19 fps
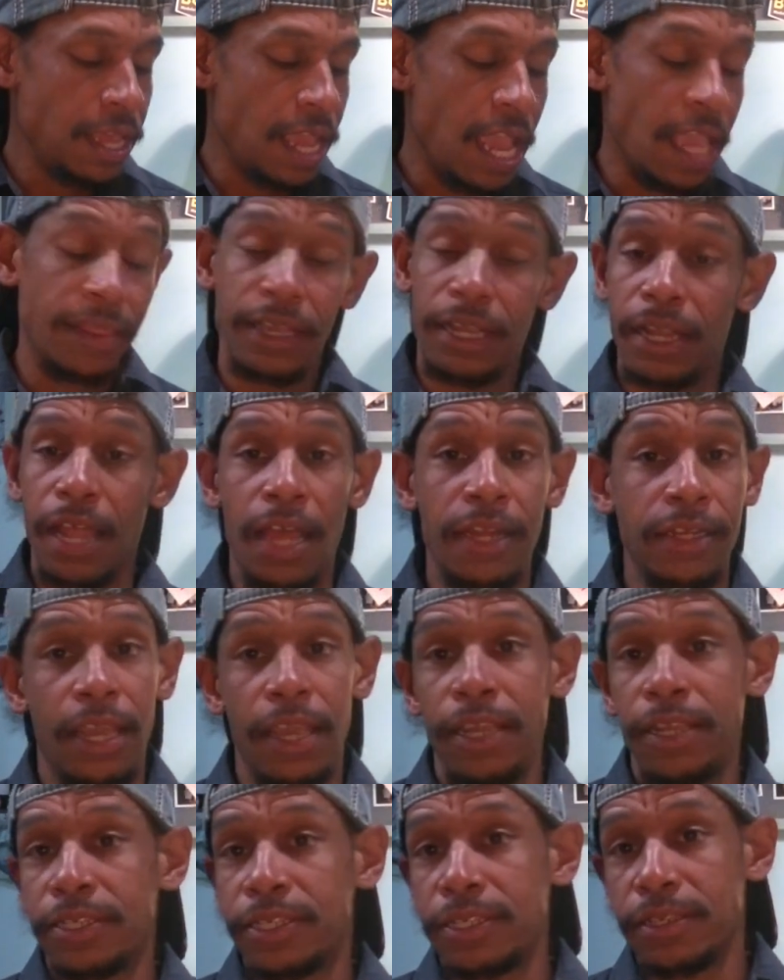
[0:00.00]
and the
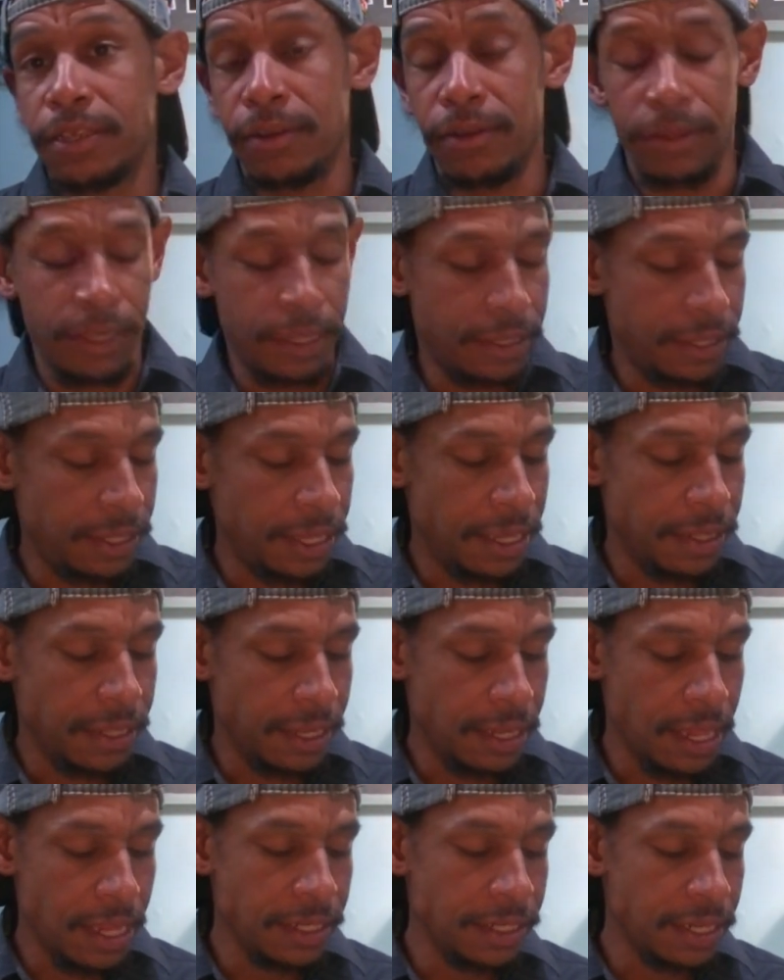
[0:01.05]
Klondikes or the yeah the
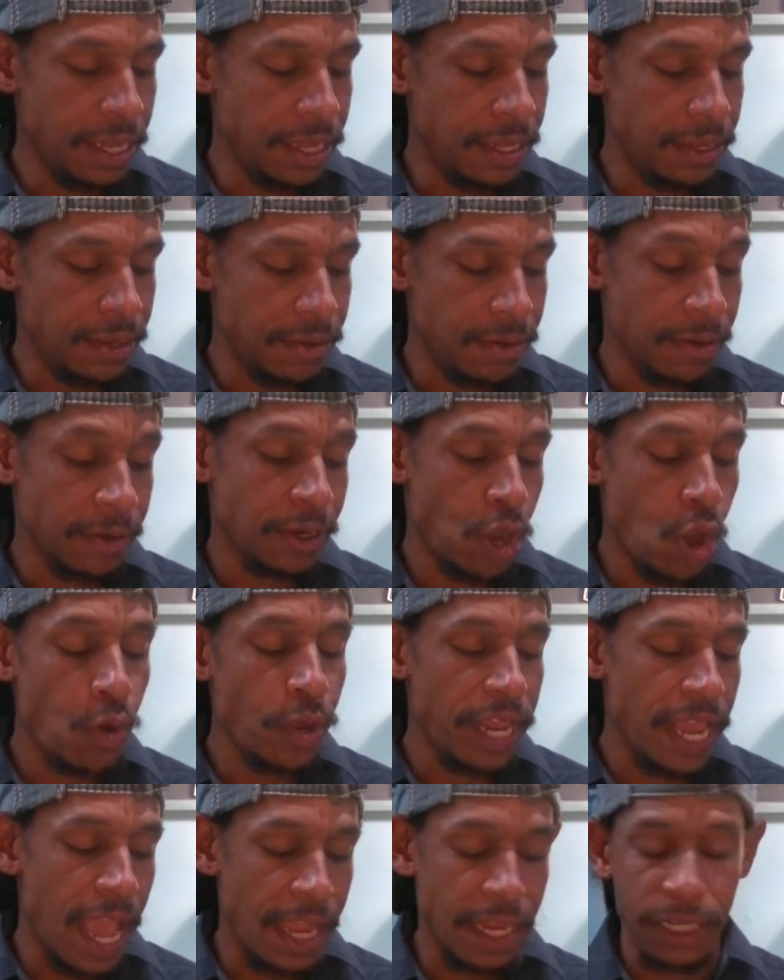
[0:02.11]
Klondike or
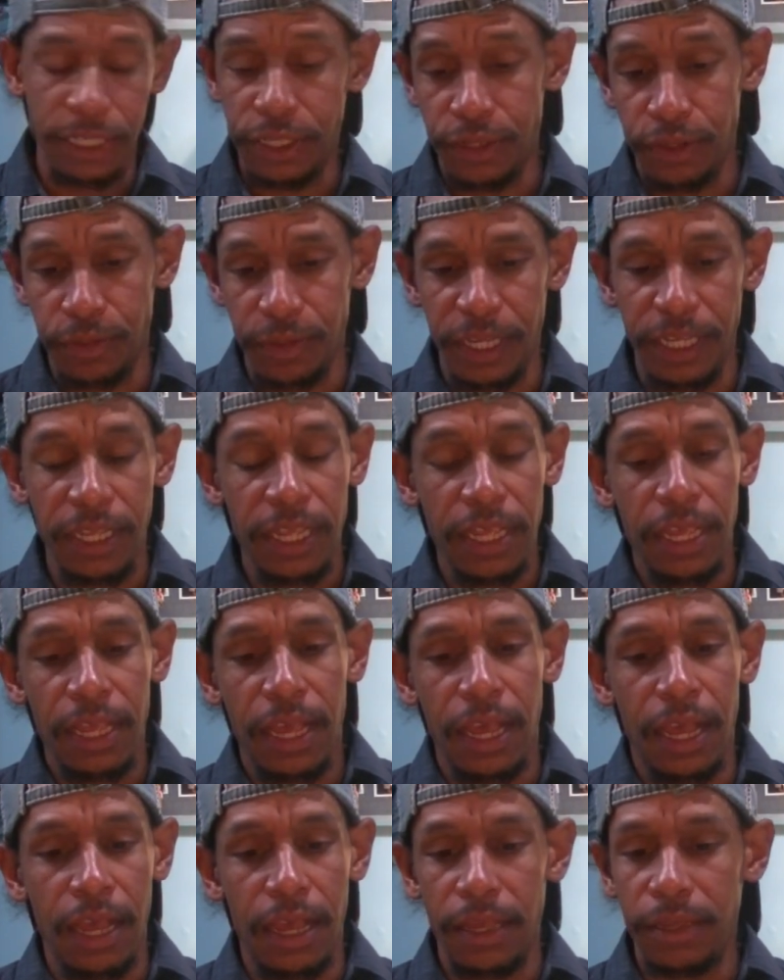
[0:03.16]
Kodiak excuse me
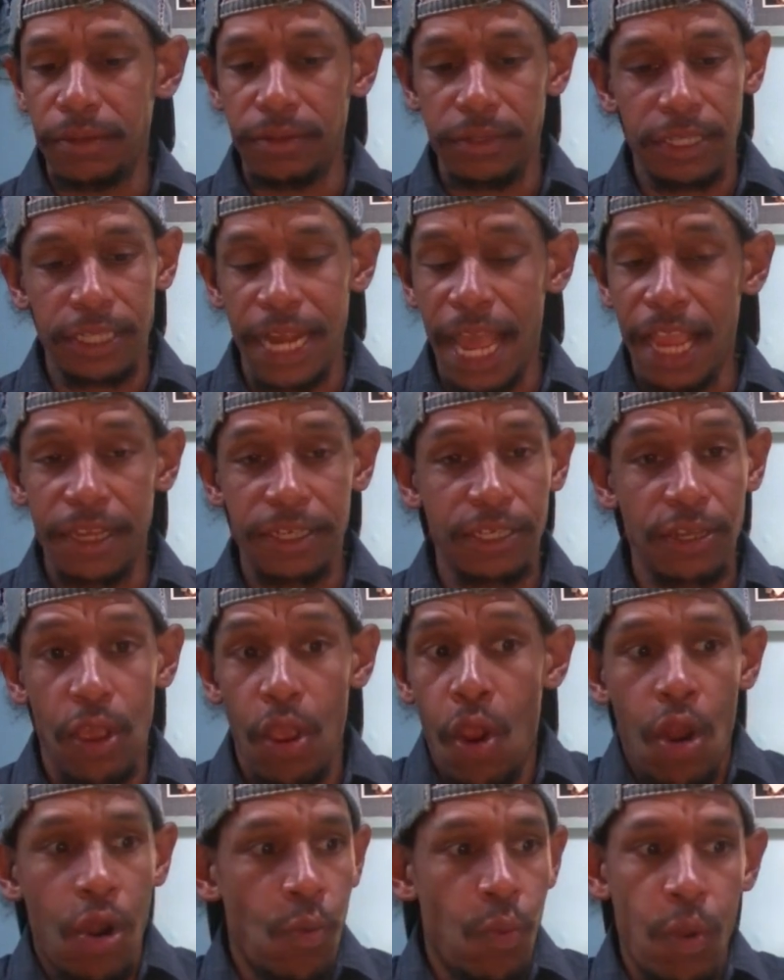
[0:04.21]
uh, snacks
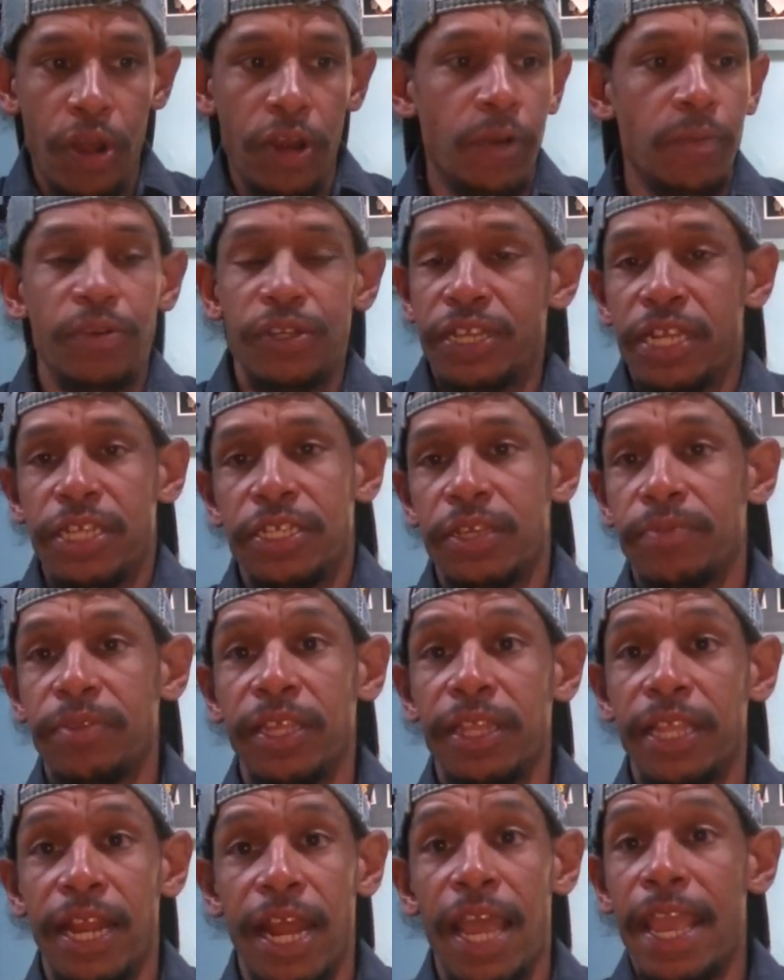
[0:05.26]
are 100%
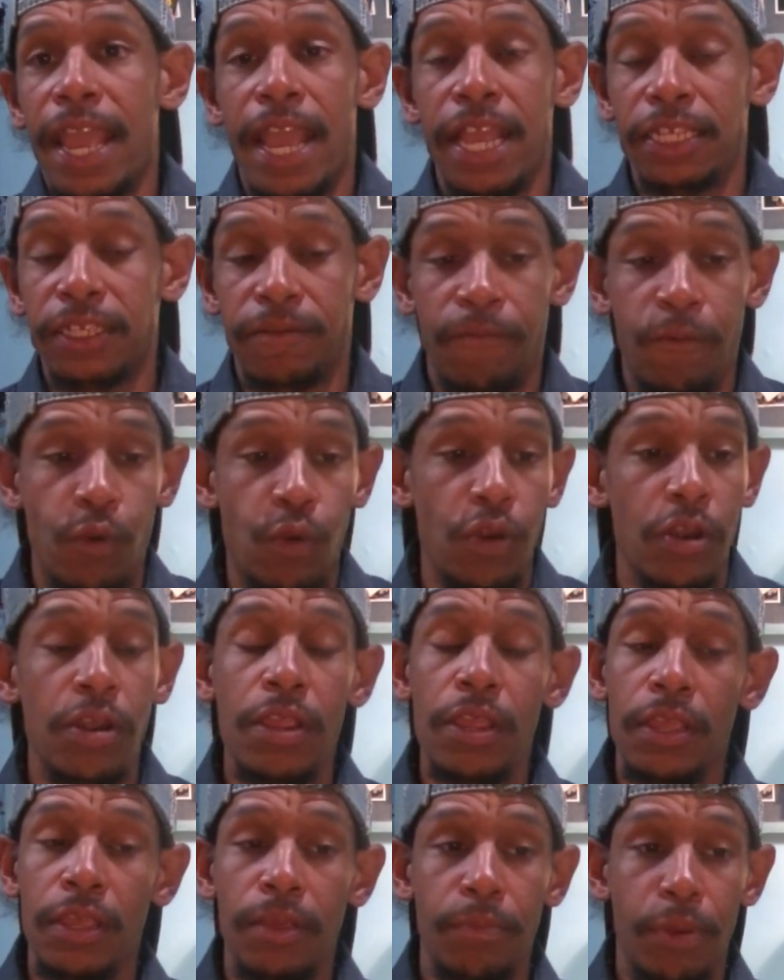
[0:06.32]
something that I ask for
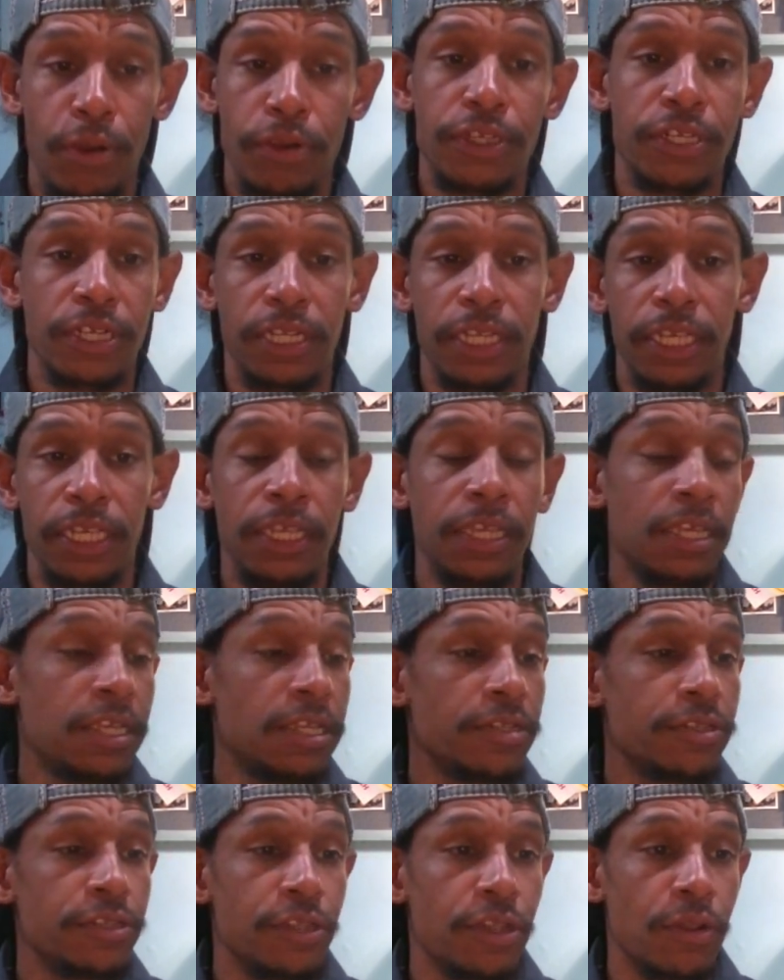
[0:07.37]
personally.
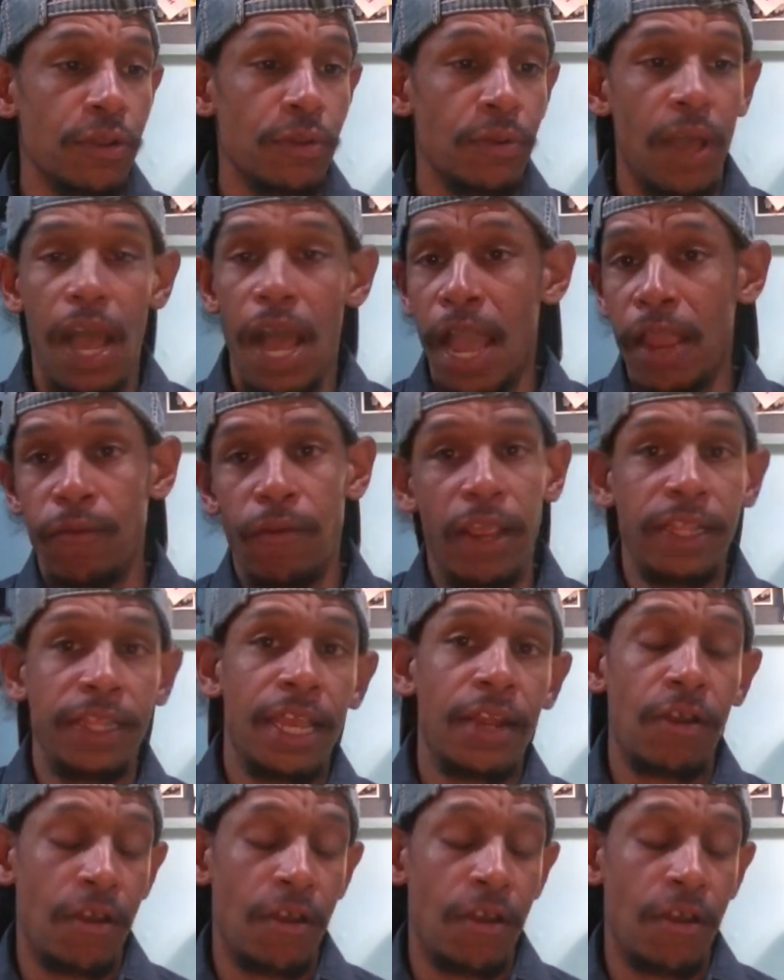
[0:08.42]
So I write that